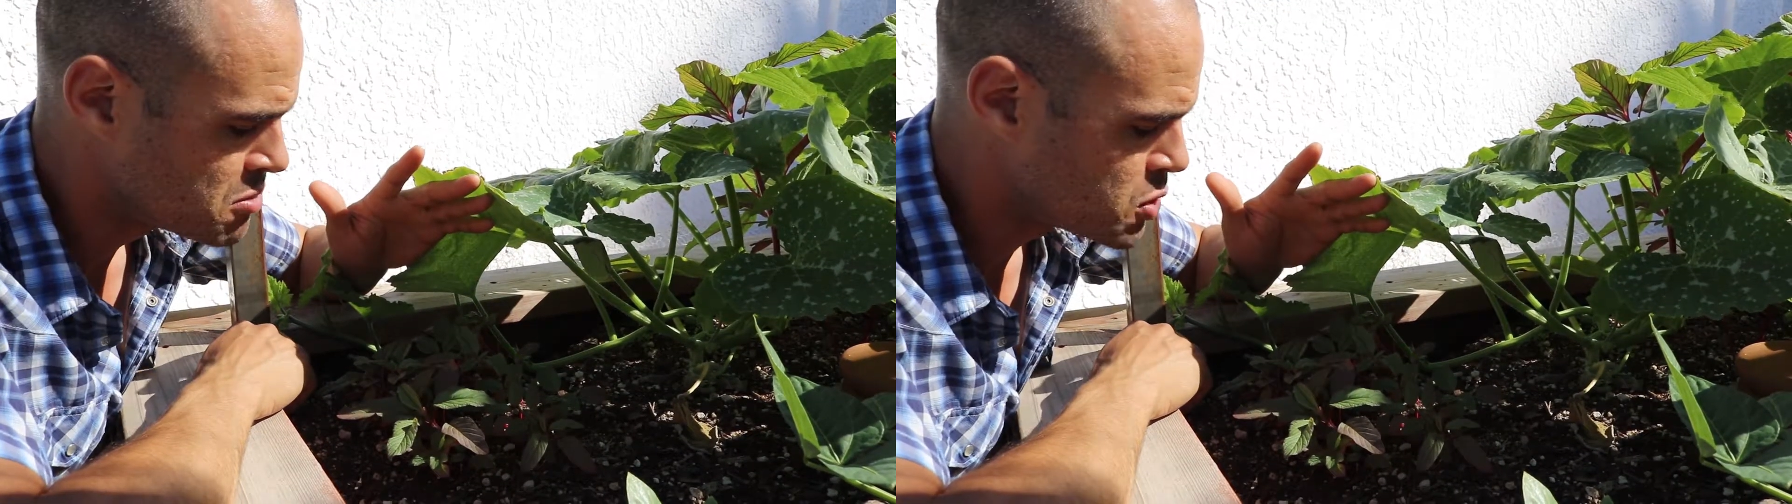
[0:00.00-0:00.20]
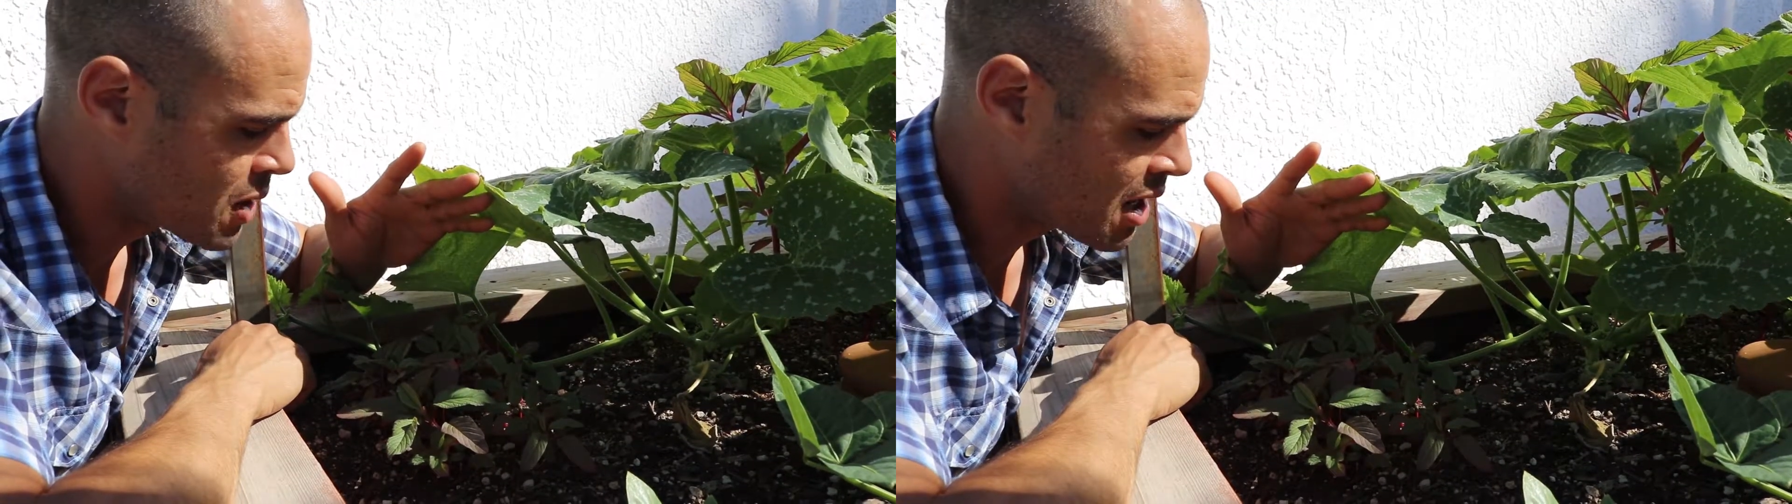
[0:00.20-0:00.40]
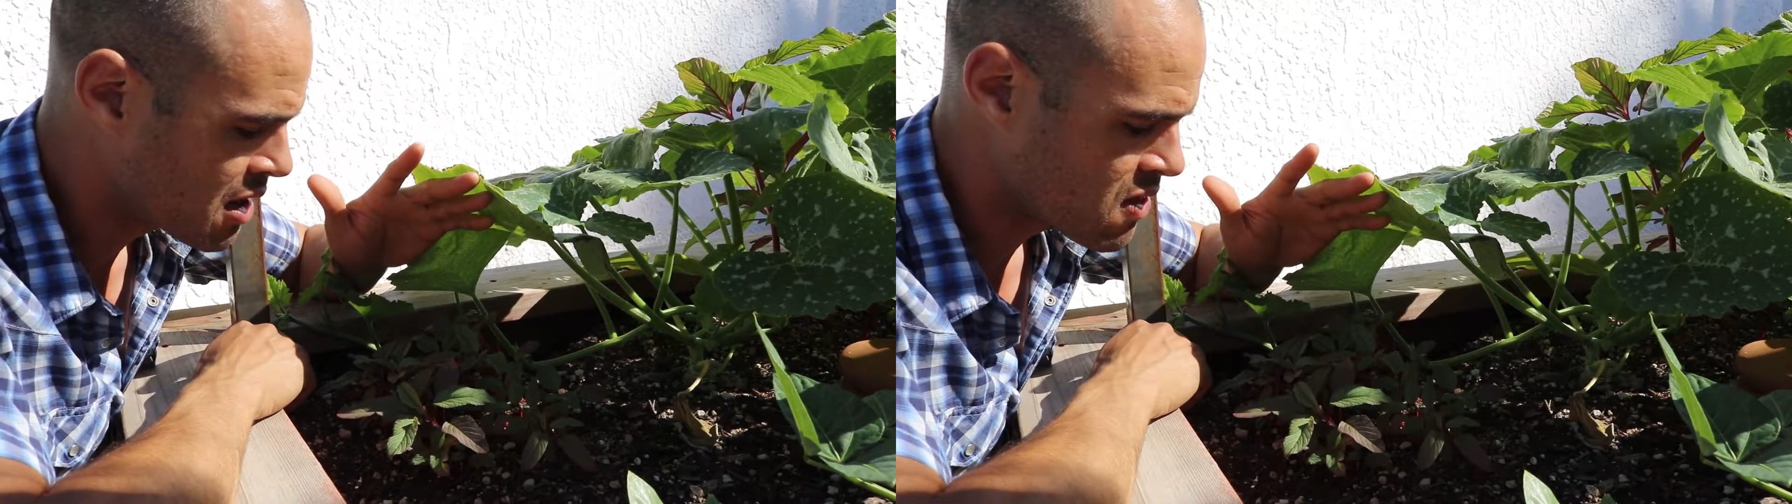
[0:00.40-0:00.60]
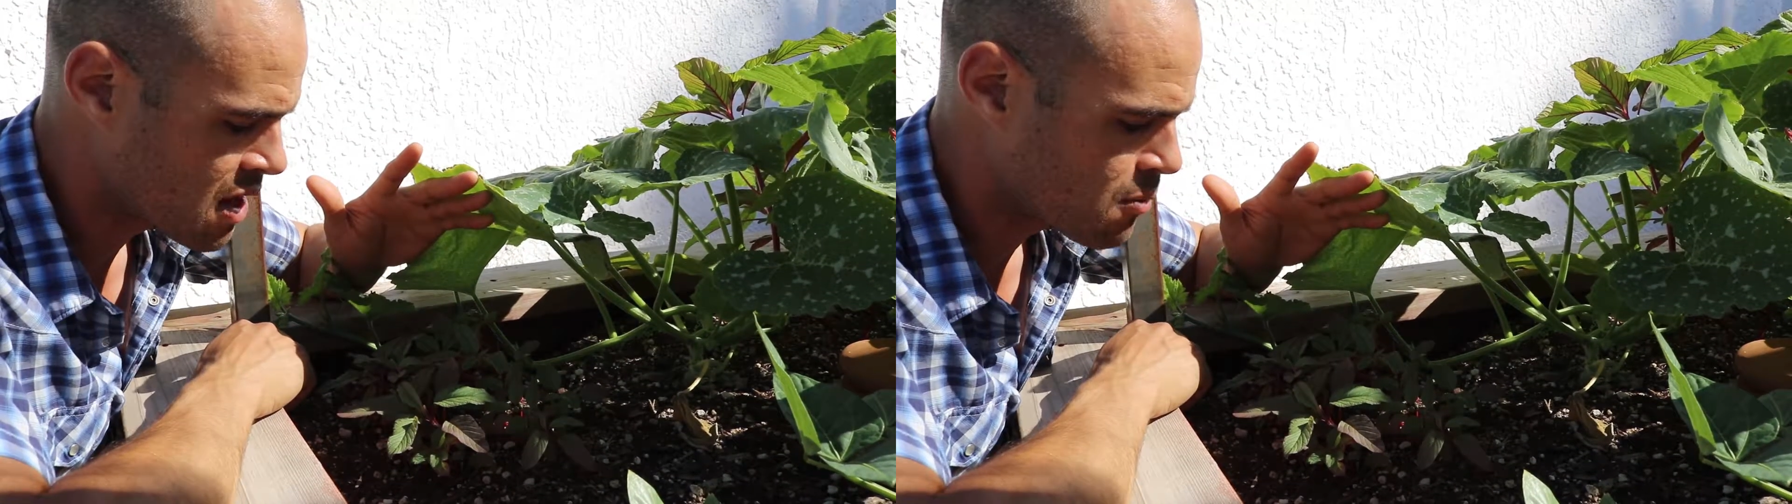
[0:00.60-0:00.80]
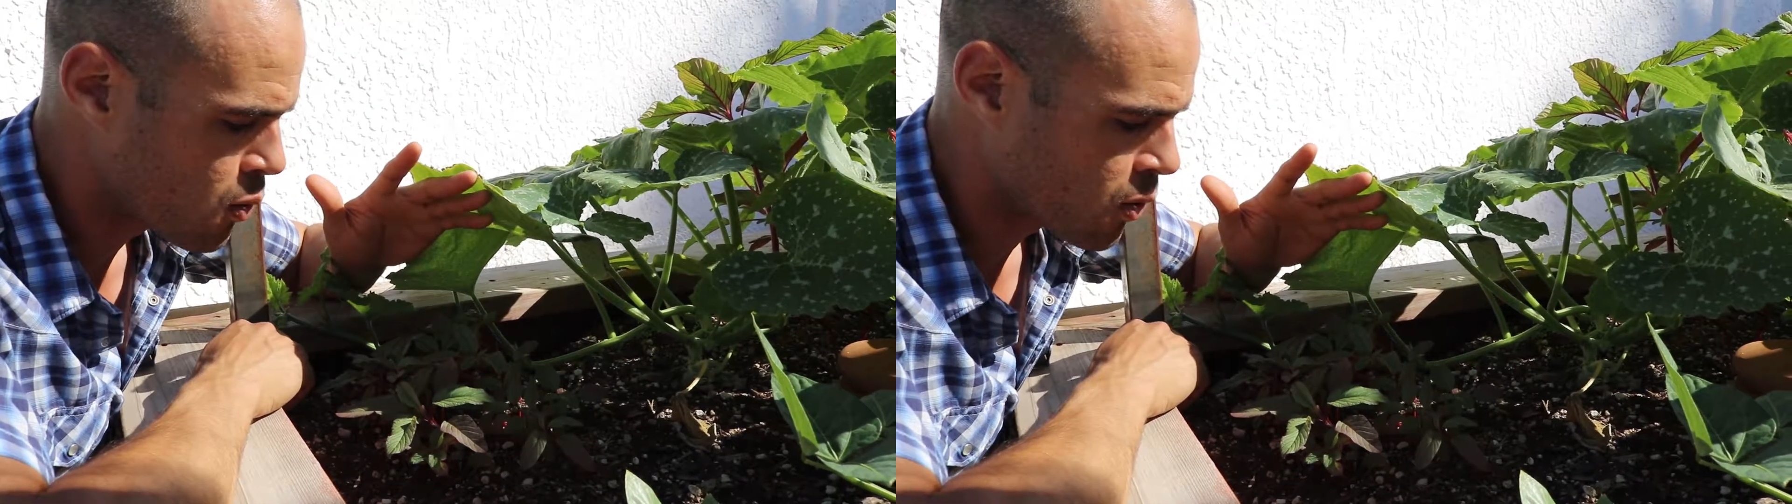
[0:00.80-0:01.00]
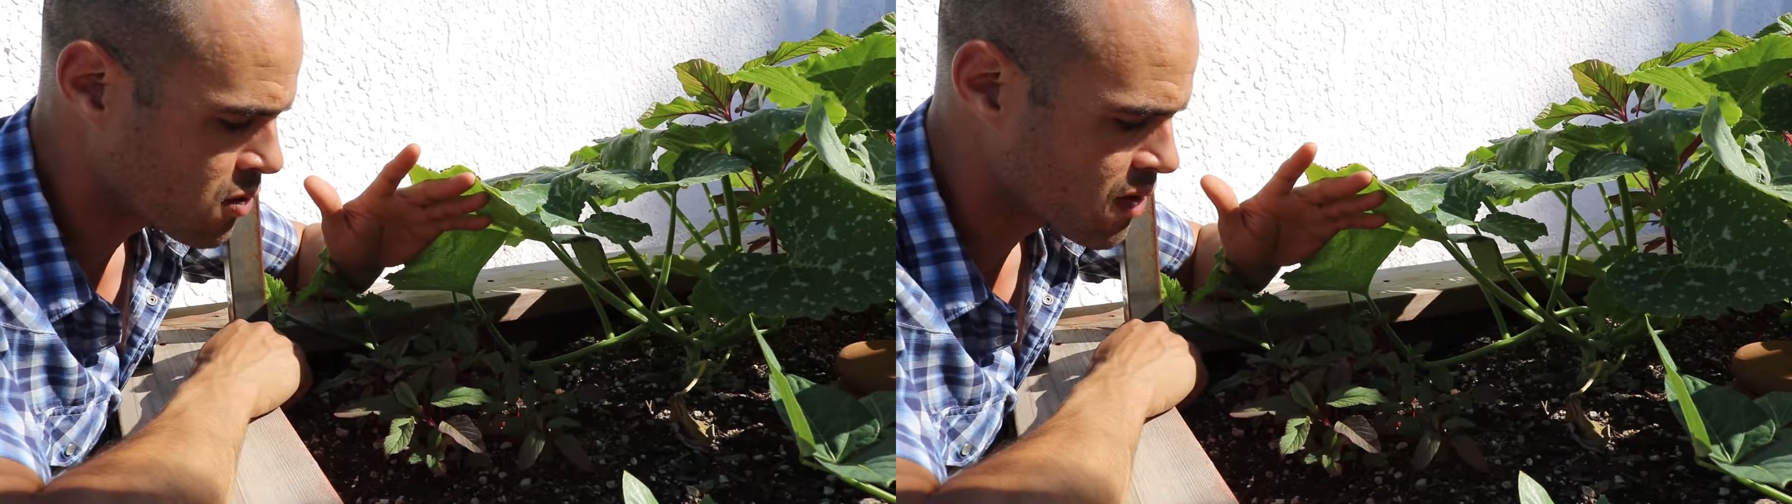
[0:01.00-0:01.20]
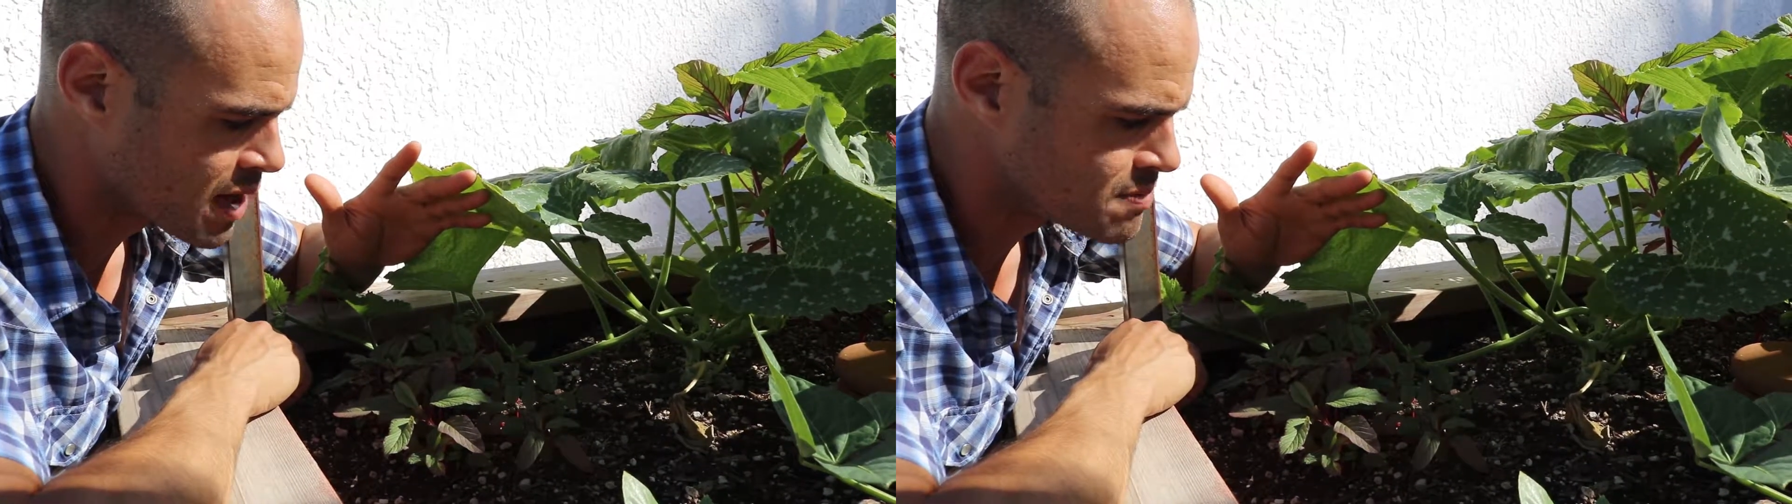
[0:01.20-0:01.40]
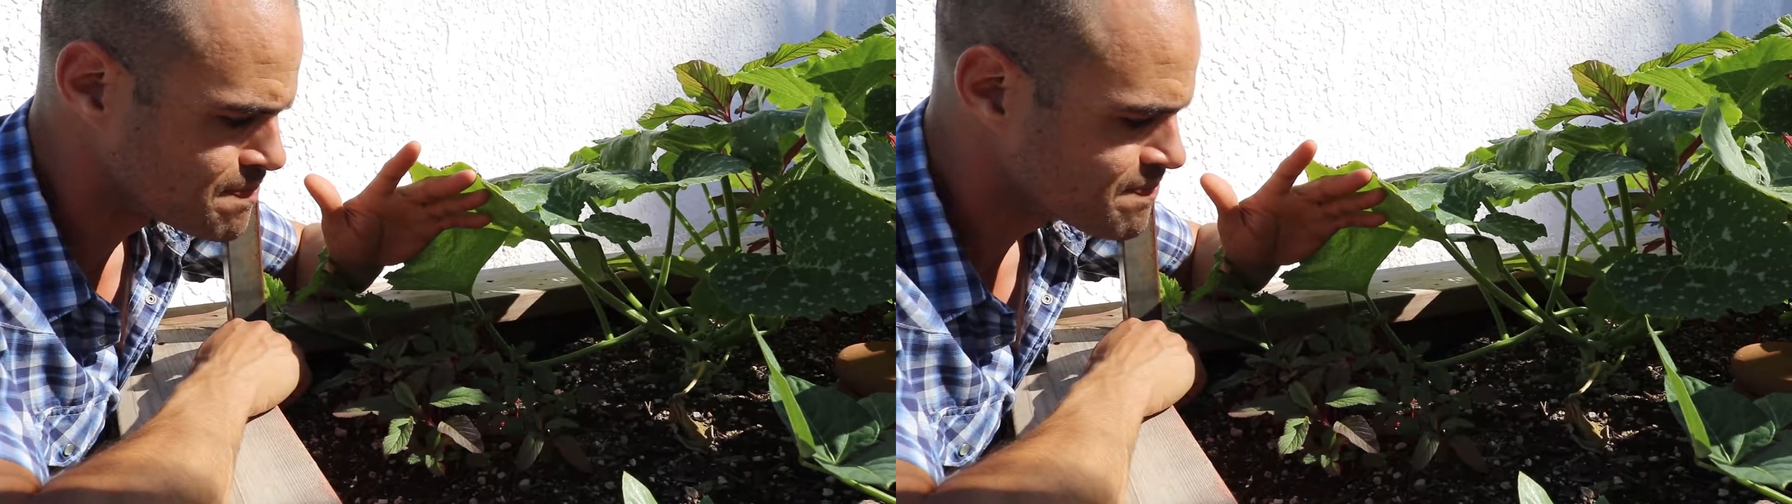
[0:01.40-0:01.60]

doing anything more than